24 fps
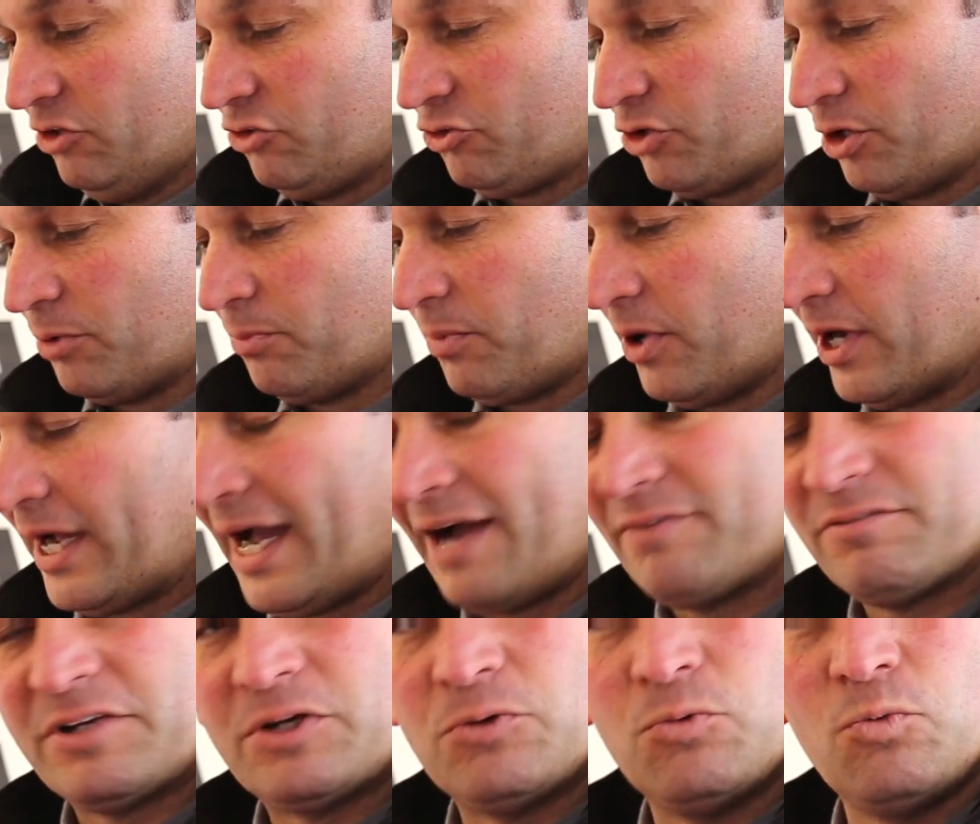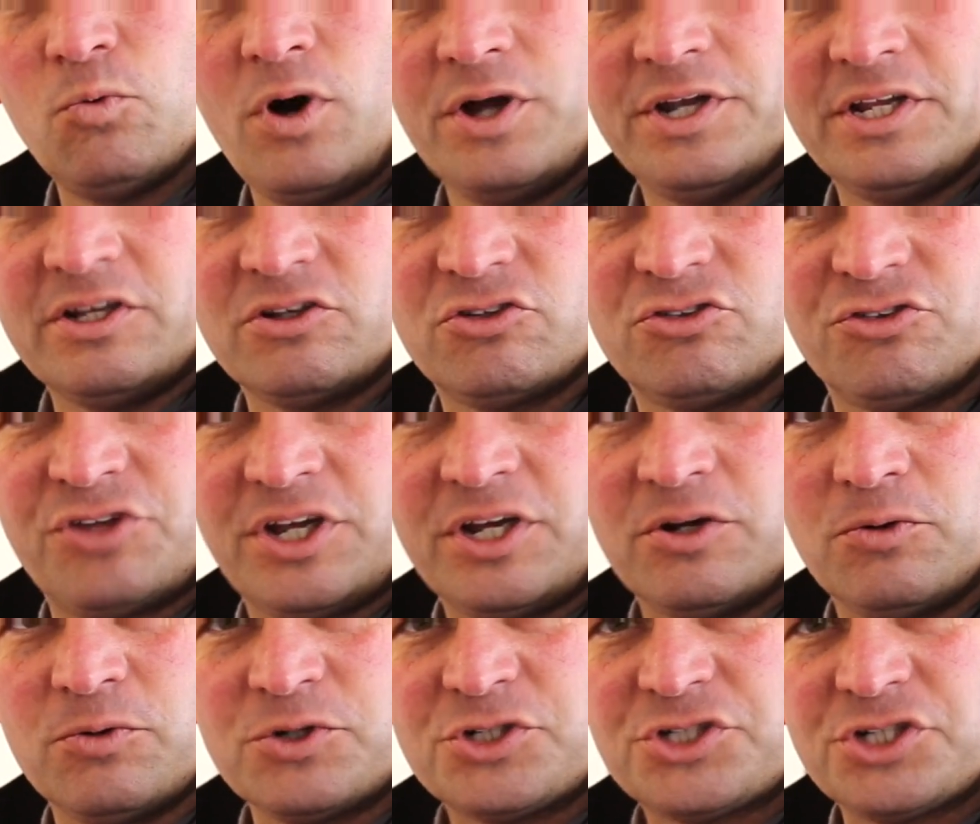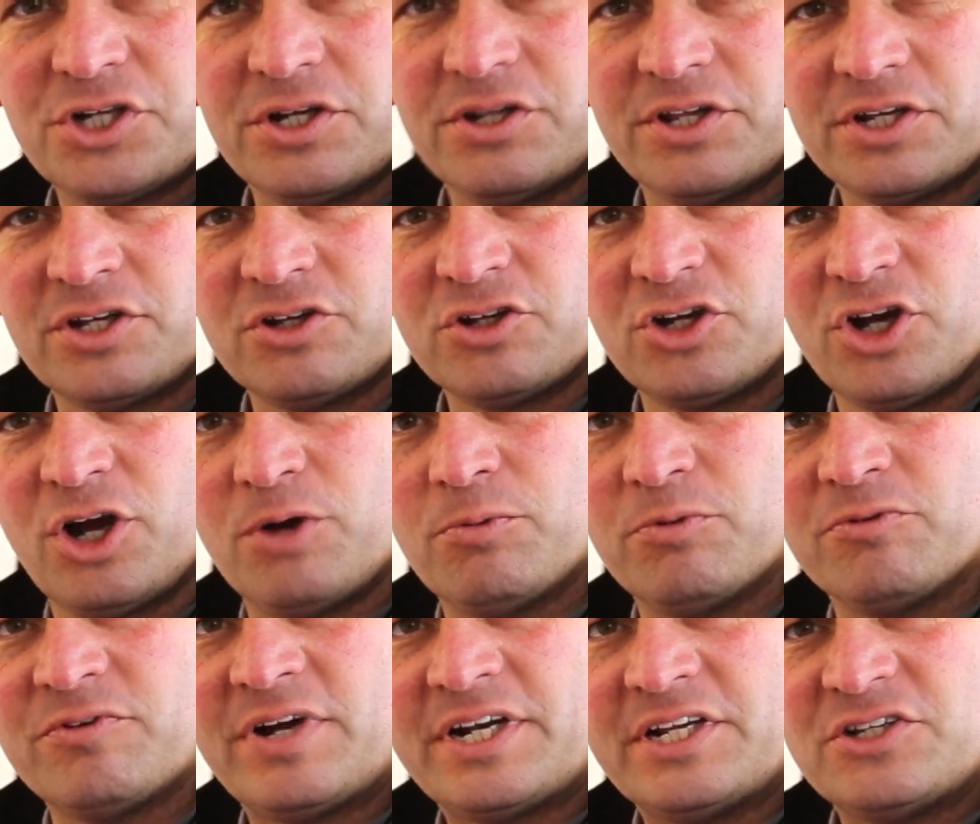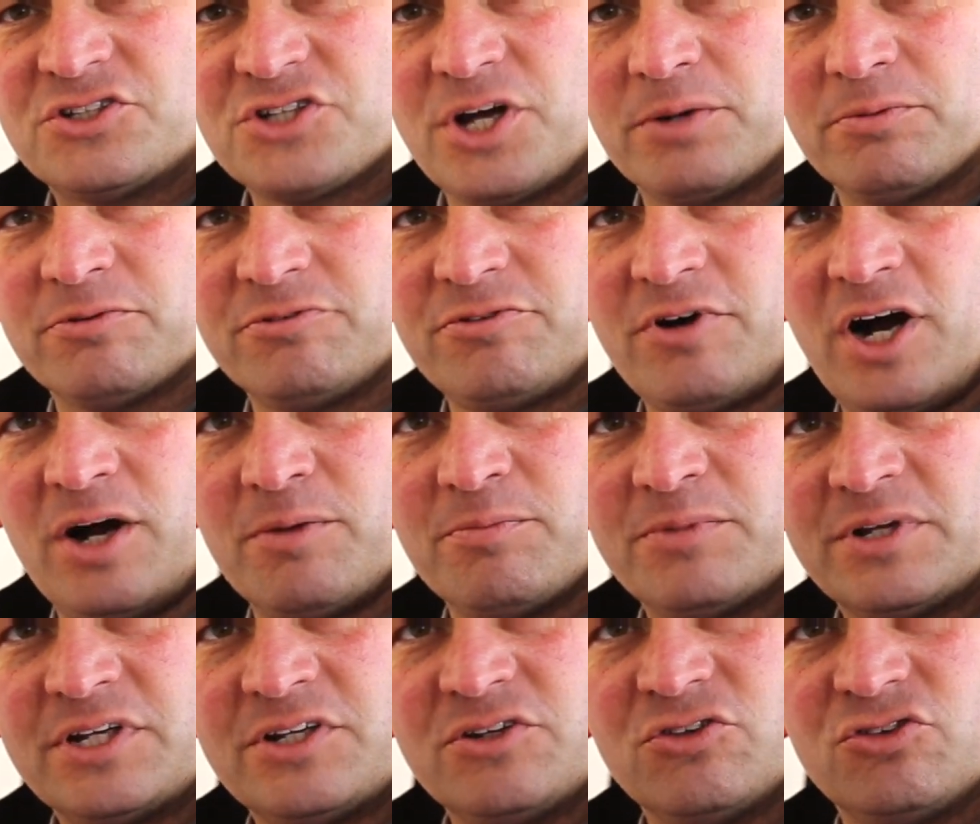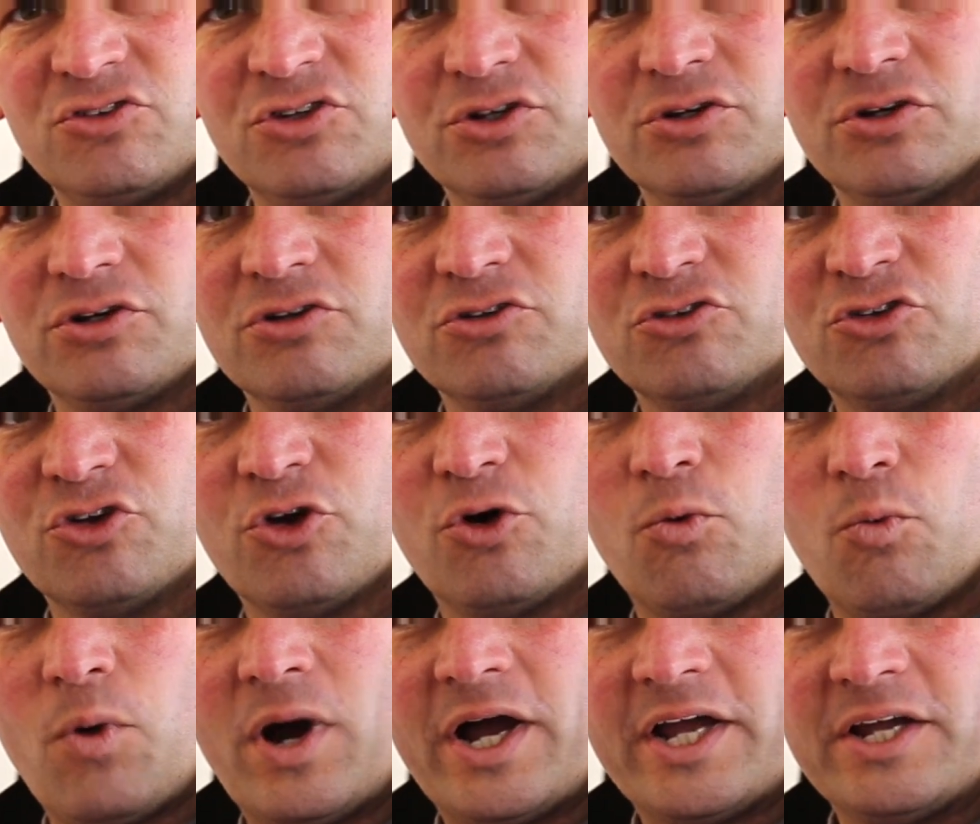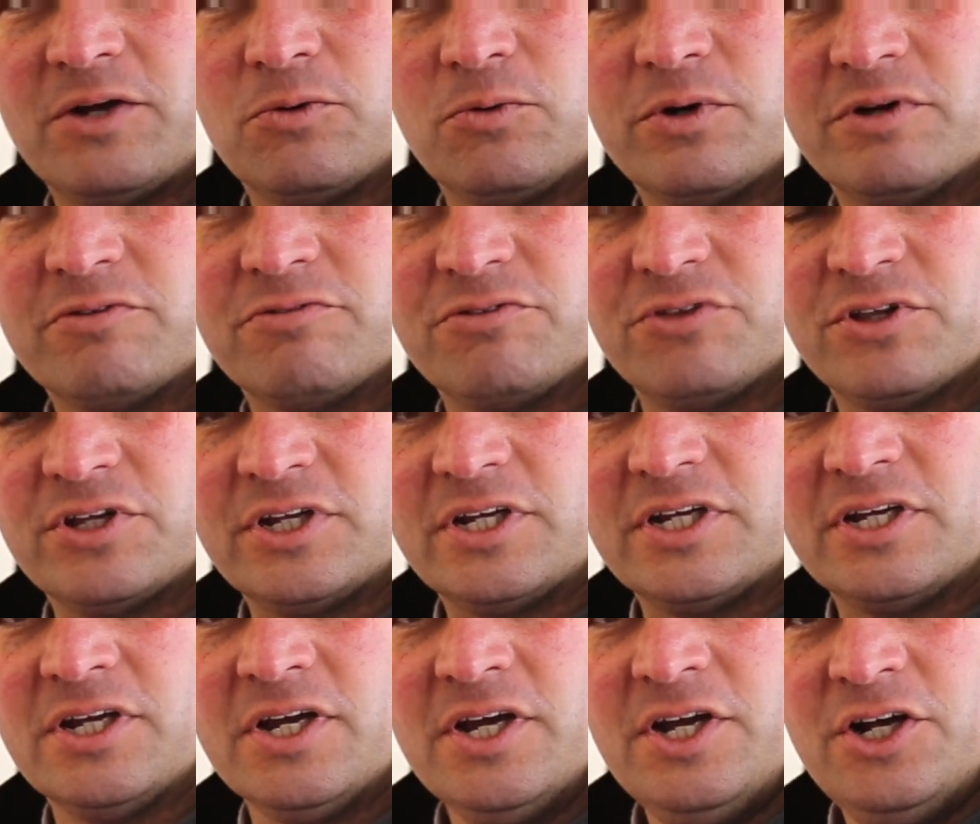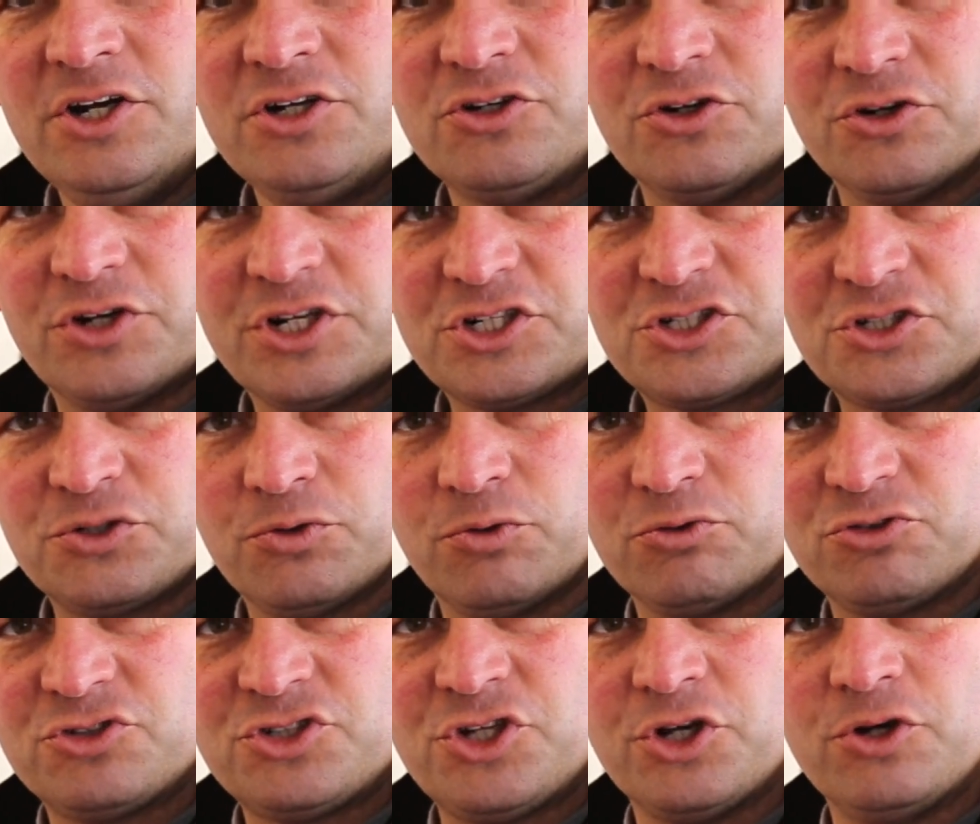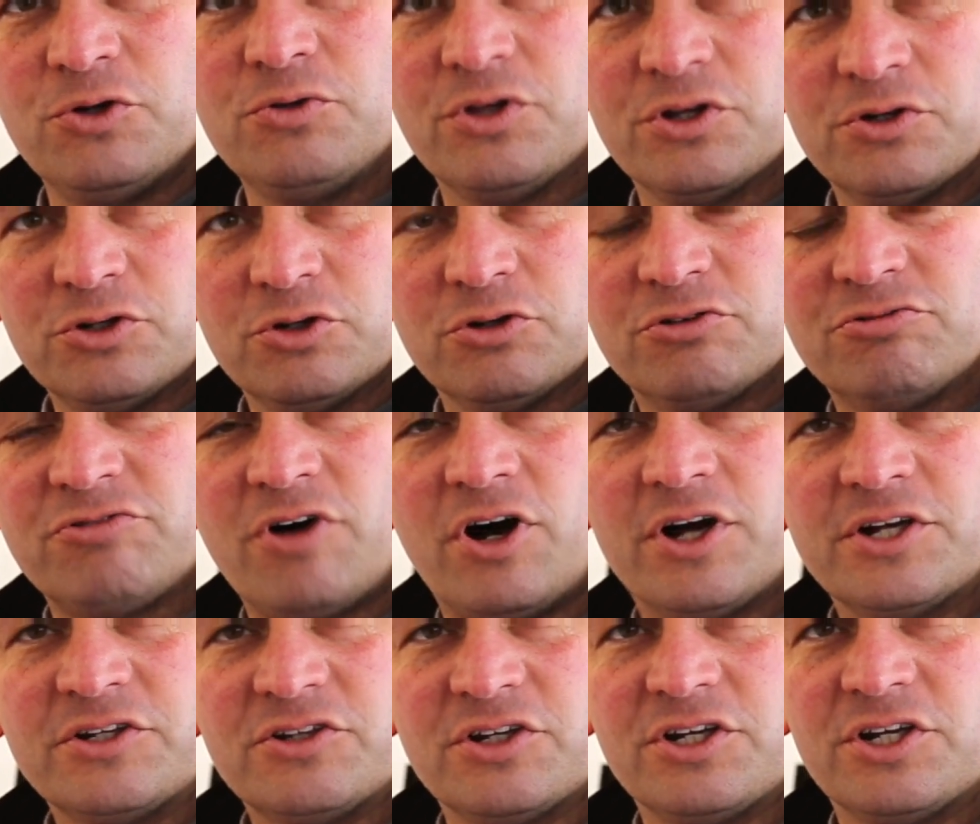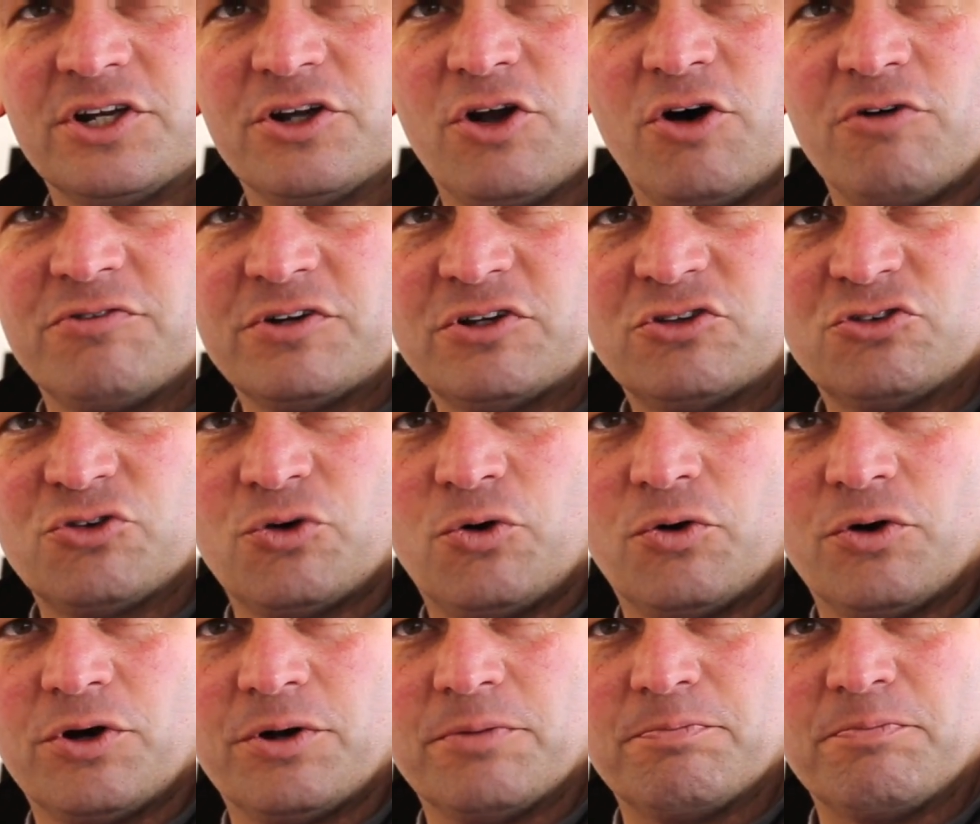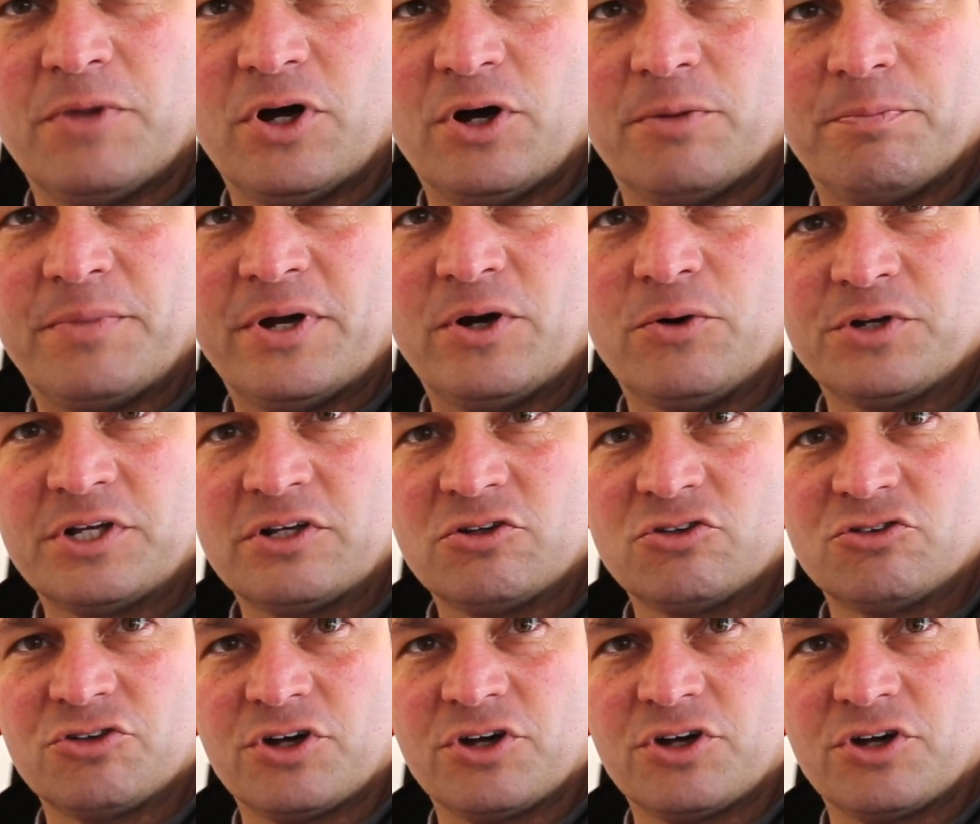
So by having one extinguisher that can cope with any type of fire means you can do away with the traditional two that you'd find in an office or a building.